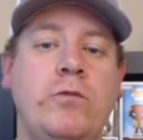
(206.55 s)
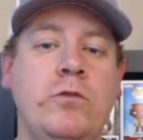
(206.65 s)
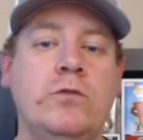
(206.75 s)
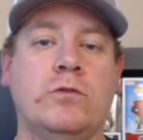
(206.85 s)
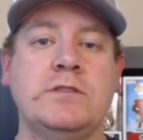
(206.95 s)

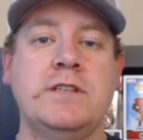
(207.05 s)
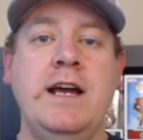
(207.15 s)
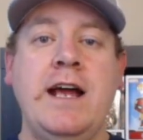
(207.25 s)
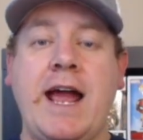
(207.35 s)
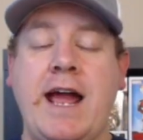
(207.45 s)
rules
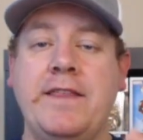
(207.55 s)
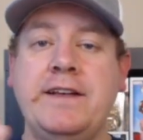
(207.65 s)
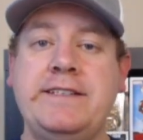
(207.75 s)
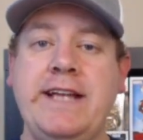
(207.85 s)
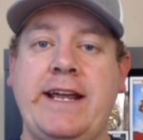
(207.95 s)
and the
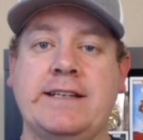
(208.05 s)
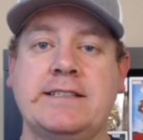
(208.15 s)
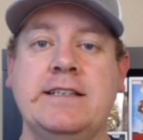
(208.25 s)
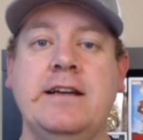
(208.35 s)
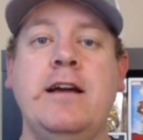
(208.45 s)
dates.